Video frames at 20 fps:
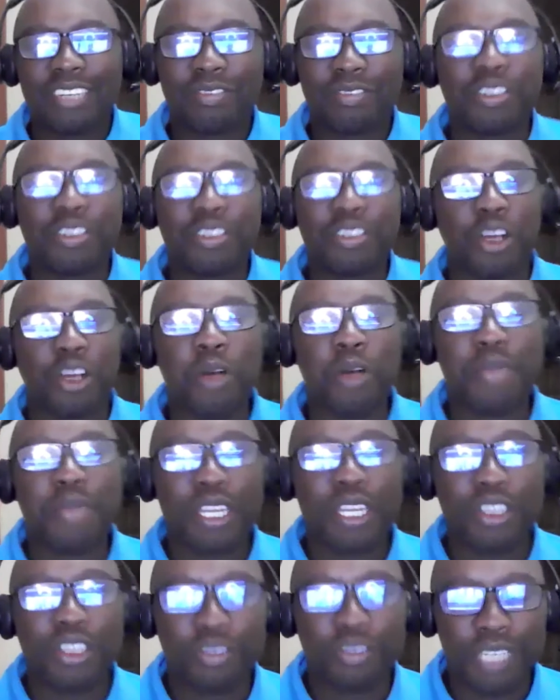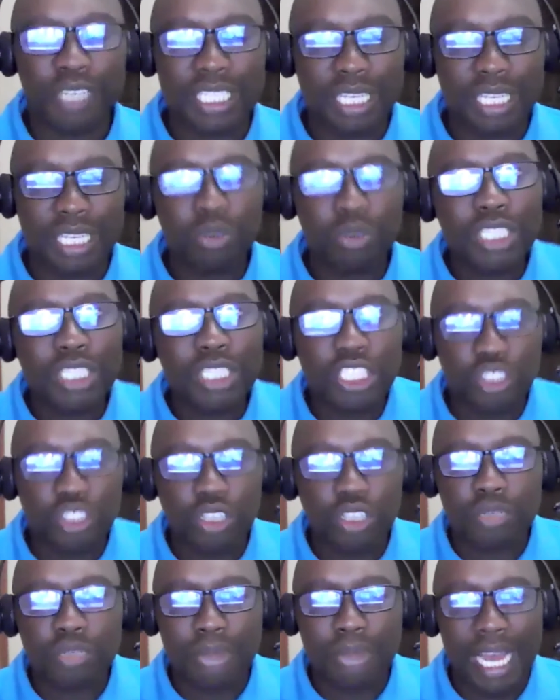For the comedy of it, which is
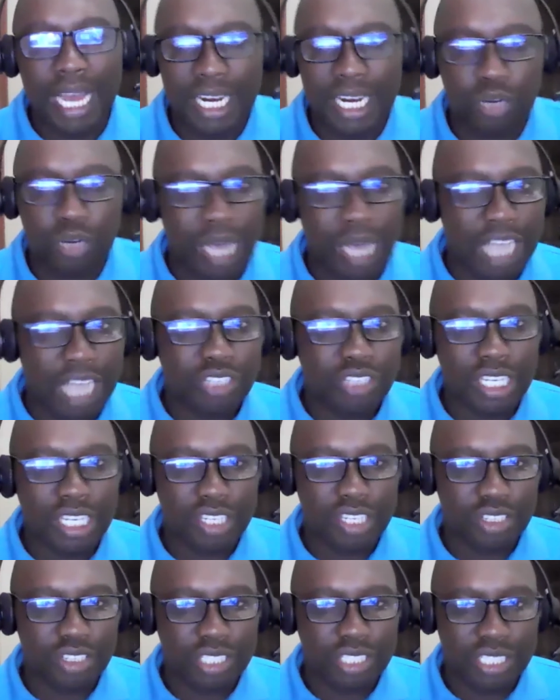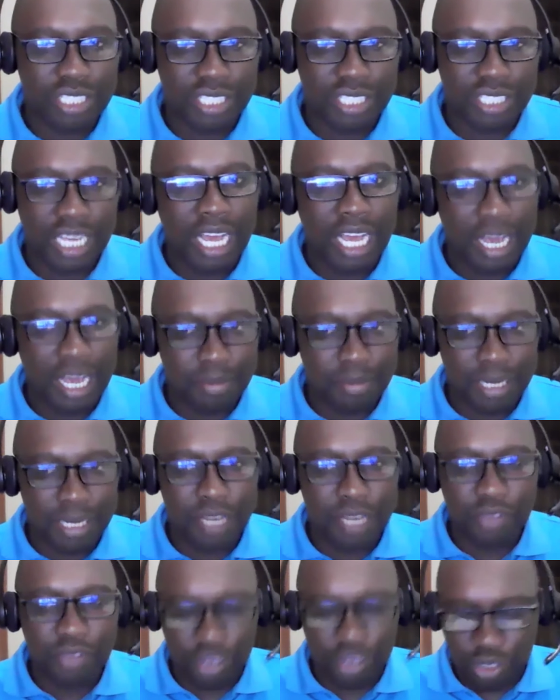not bad. And we're actually not, I
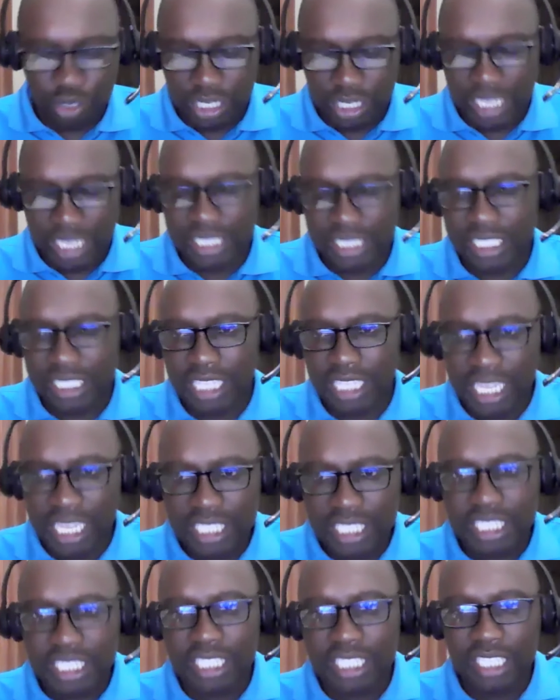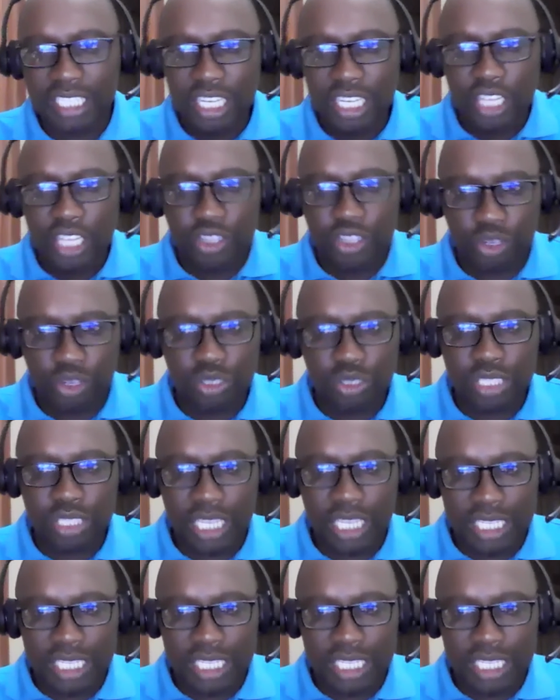believe you're not castigating those that